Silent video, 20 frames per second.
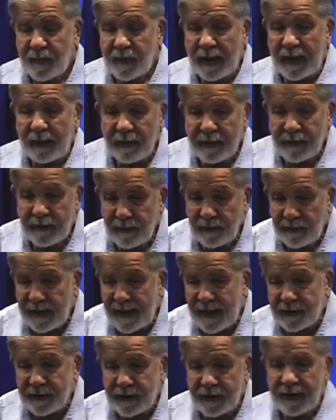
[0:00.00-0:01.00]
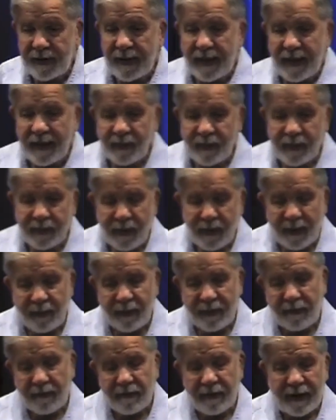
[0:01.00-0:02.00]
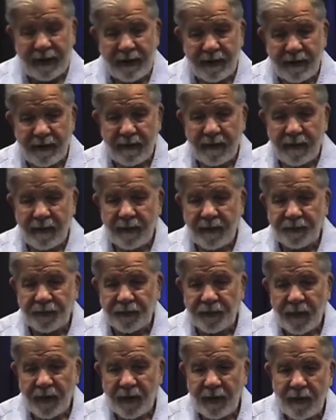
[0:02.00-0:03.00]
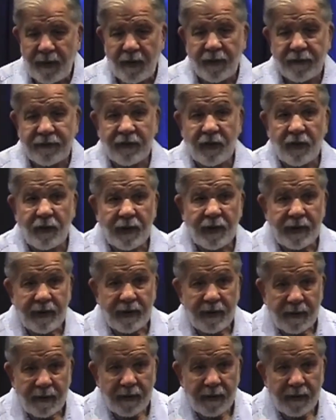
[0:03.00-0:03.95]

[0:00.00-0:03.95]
probably 2,000 times, maybe three. You go forward,